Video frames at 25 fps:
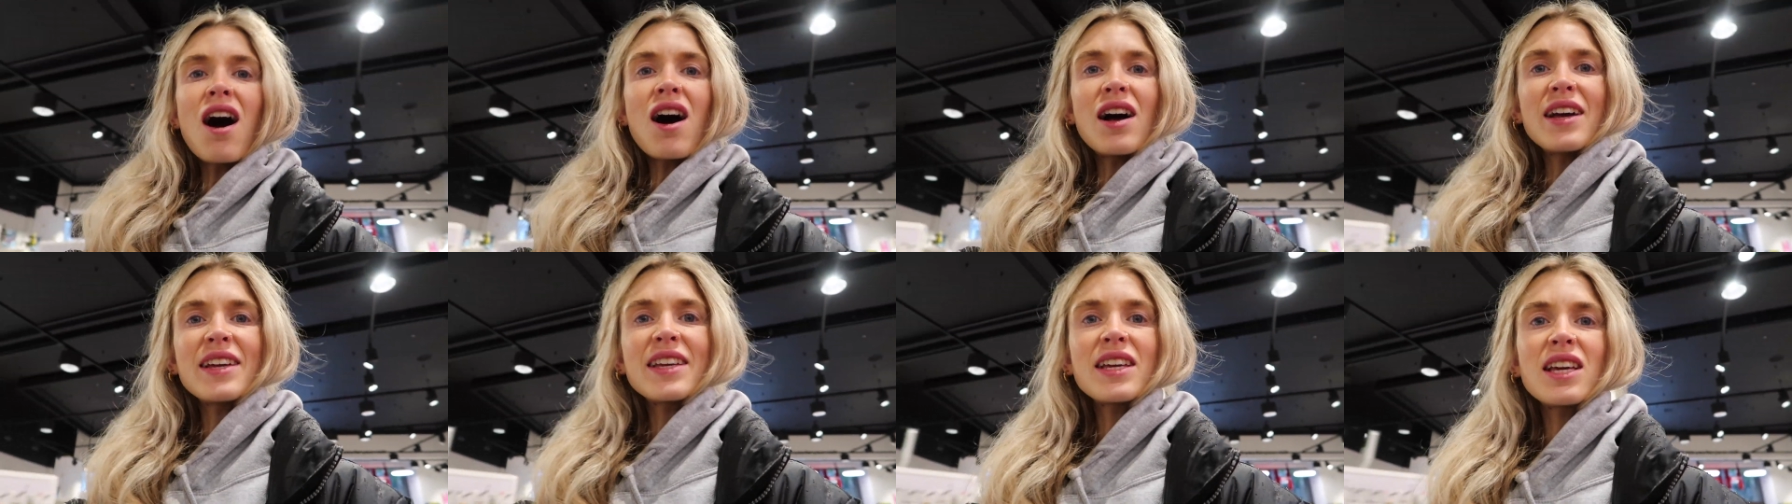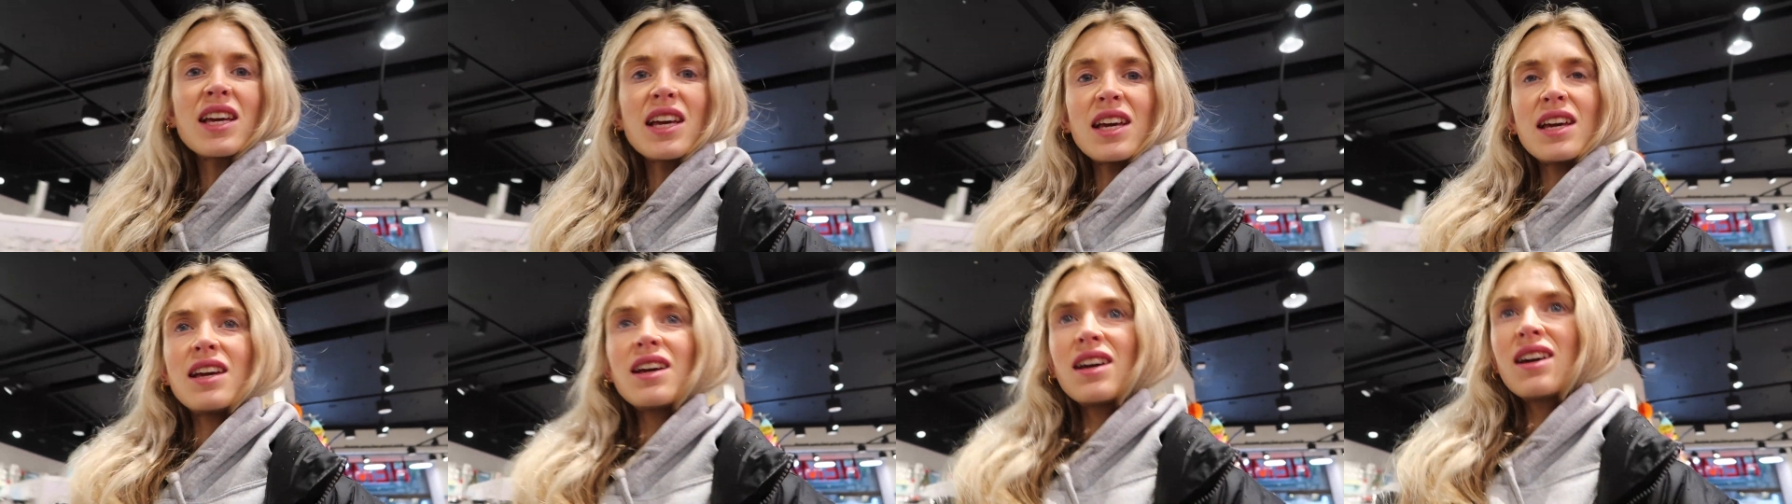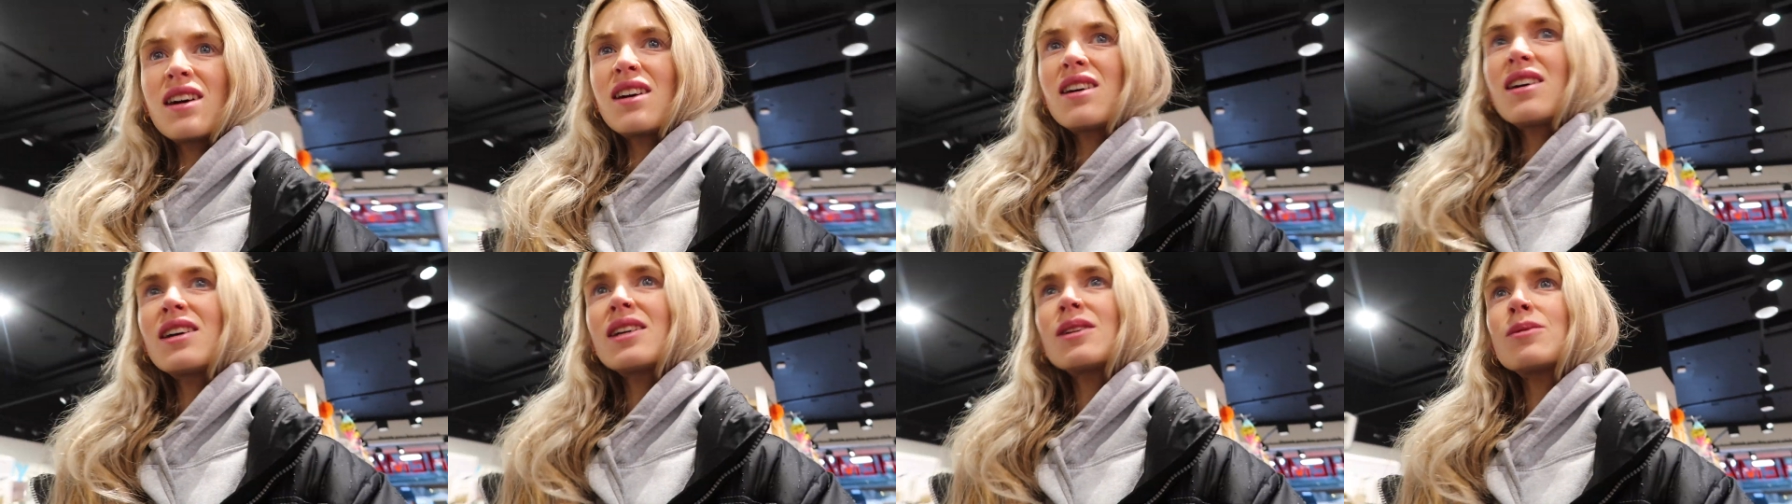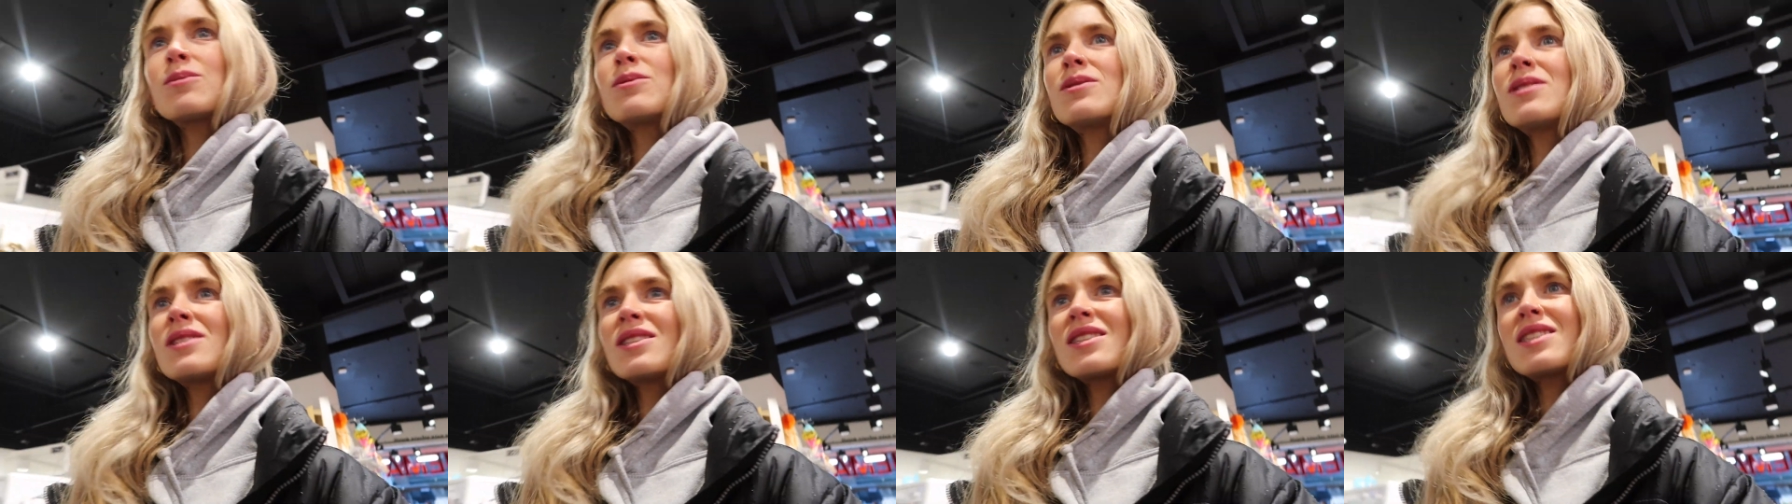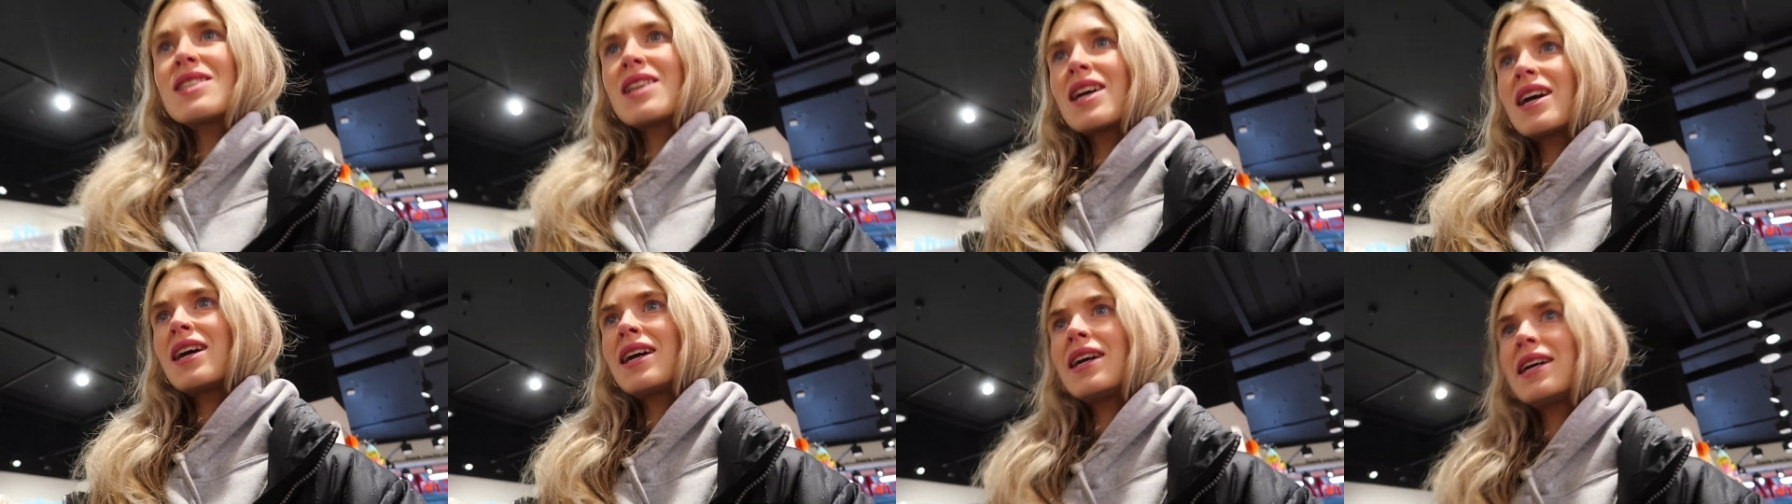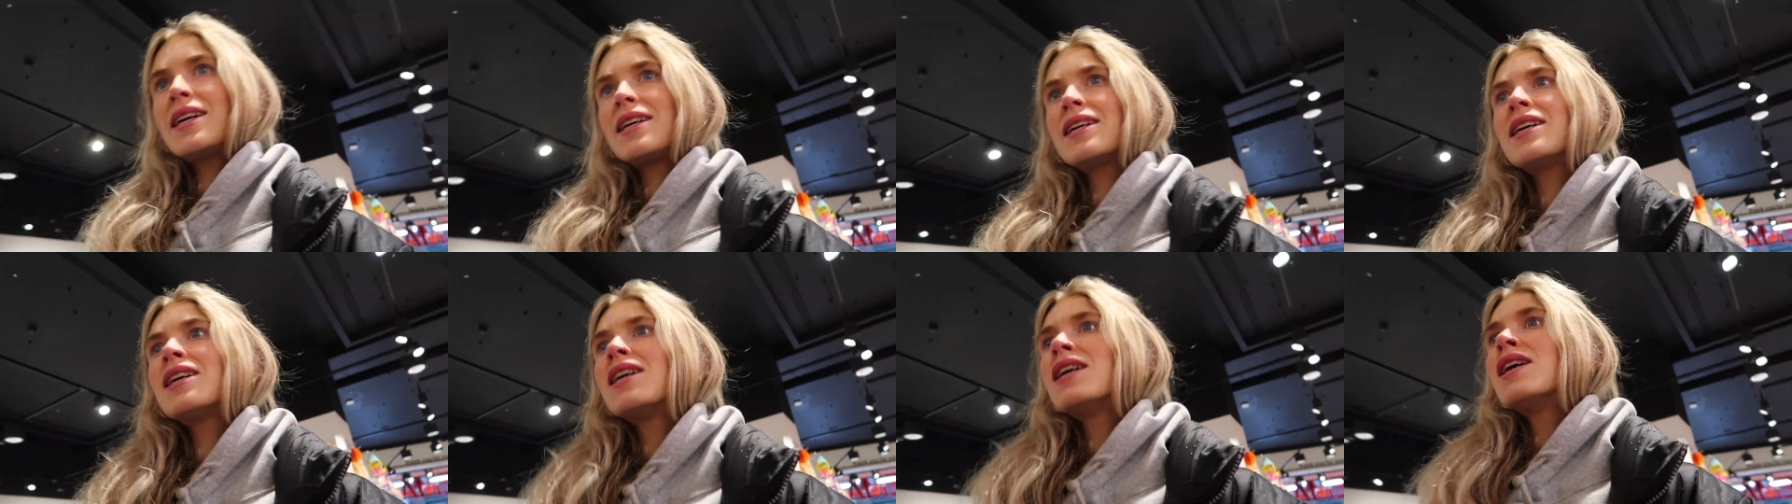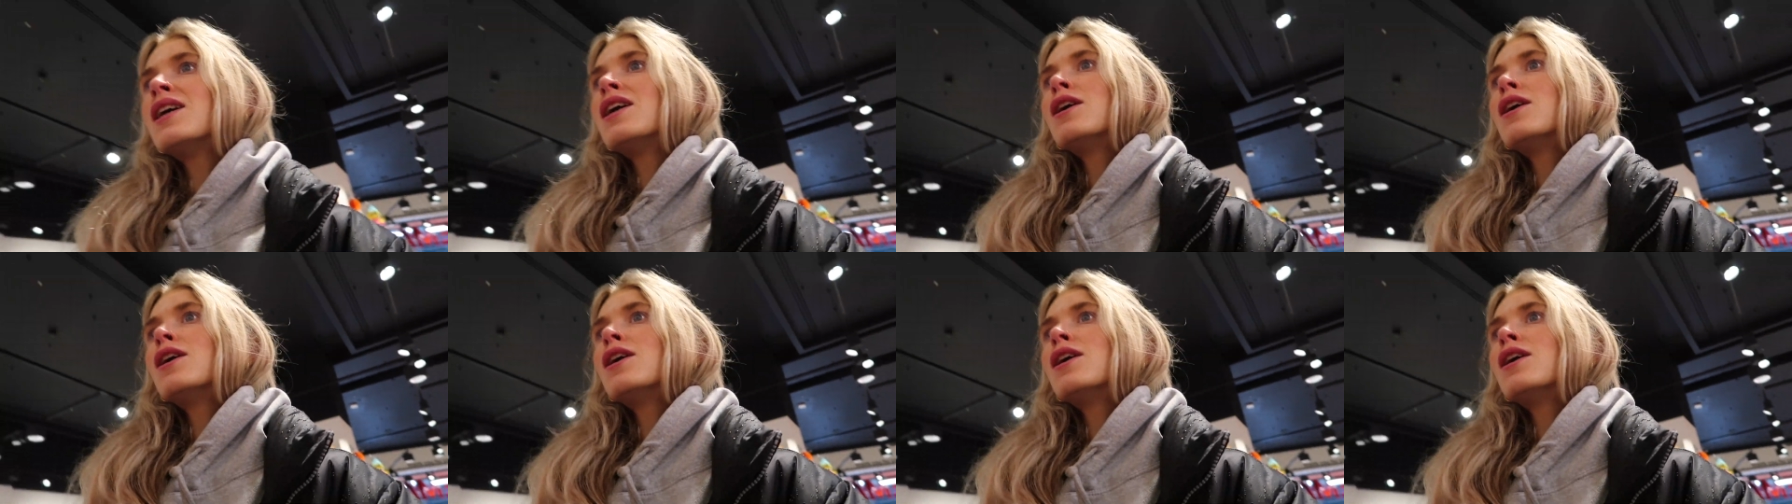Ikea, I want to say.